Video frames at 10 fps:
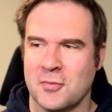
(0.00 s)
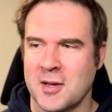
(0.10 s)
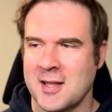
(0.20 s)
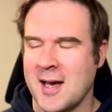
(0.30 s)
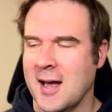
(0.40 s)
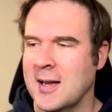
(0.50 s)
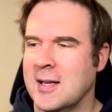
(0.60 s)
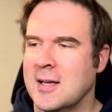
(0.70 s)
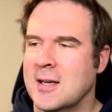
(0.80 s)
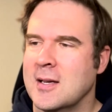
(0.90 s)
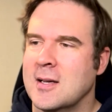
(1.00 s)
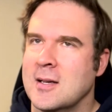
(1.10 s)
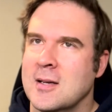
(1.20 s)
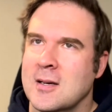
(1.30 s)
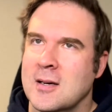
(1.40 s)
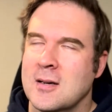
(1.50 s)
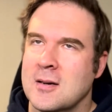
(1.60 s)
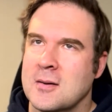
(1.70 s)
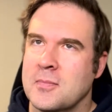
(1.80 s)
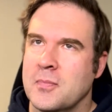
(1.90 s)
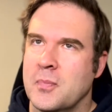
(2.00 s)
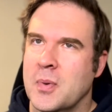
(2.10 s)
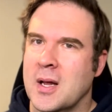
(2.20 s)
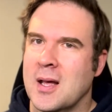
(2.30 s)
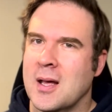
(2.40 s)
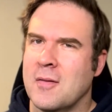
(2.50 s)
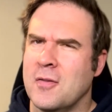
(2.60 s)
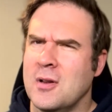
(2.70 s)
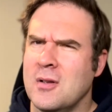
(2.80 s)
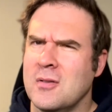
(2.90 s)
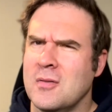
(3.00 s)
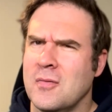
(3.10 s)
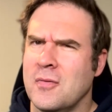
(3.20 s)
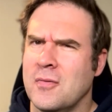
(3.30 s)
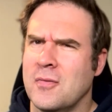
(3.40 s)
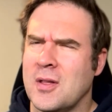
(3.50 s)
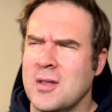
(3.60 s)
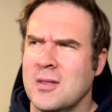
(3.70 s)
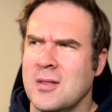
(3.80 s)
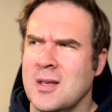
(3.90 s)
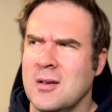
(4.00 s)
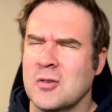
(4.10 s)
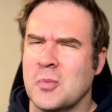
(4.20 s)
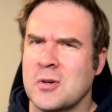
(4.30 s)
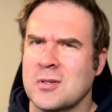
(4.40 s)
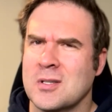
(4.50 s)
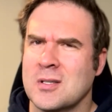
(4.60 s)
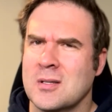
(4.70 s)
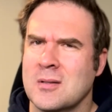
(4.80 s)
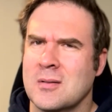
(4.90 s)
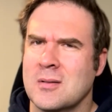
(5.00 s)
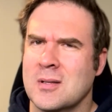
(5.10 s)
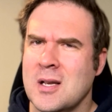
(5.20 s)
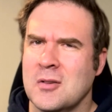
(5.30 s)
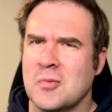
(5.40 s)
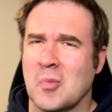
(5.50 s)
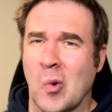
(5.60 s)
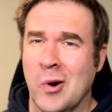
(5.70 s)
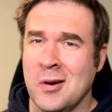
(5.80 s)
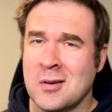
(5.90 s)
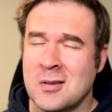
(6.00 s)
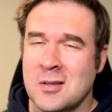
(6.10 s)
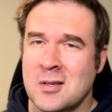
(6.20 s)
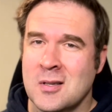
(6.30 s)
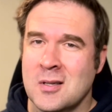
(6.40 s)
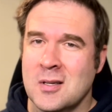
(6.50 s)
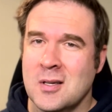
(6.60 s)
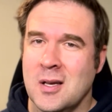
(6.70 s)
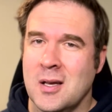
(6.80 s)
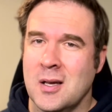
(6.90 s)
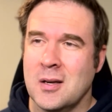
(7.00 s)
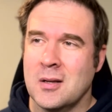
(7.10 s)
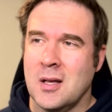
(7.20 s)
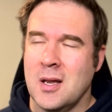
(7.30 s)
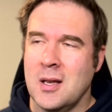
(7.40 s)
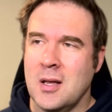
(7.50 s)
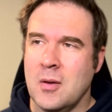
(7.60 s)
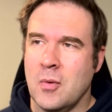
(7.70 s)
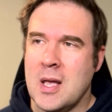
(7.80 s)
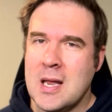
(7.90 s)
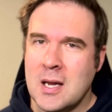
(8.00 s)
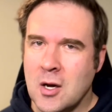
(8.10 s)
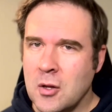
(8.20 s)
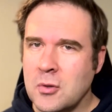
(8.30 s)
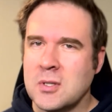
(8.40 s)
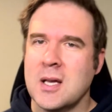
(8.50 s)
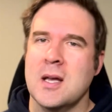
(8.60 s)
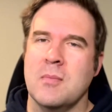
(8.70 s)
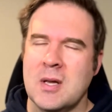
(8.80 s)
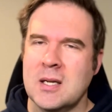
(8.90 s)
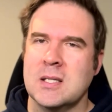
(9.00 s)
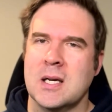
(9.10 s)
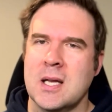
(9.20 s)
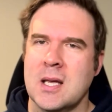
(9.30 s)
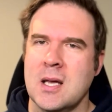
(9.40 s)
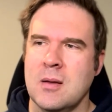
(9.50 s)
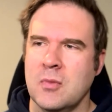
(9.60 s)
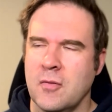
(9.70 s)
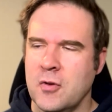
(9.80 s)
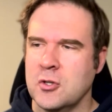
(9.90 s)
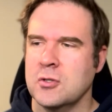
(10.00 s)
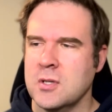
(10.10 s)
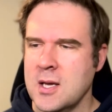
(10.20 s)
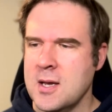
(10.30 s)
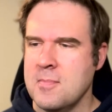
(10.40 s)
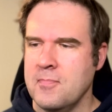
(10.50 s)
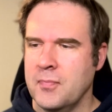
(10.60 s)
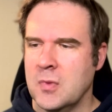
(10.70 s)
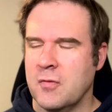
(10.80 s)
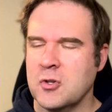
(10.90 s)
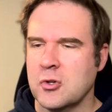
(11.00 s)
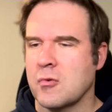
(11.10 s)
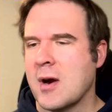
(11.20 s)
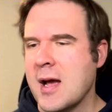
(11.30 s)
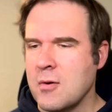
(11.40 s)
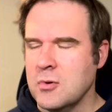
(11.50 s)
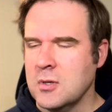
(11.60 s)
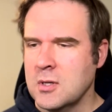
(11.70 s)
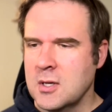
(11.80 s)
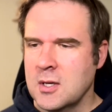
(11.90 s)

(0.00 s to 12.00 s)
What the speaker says: or something like that. But Philadelphia, I think the Eagles punter stinks more. And in a close game, in a tight game, divisional round,